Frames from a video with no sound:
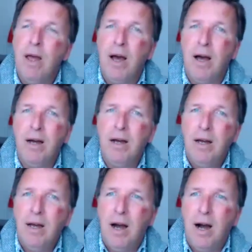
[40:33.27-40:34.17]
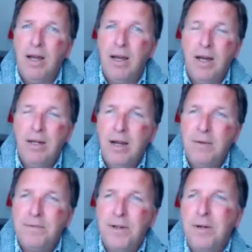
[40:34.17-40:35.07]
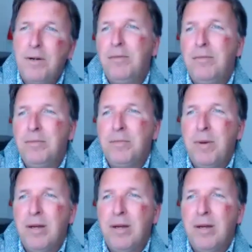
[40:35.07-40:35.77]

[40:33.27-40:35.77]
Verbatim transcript: Uh, I, I, love um,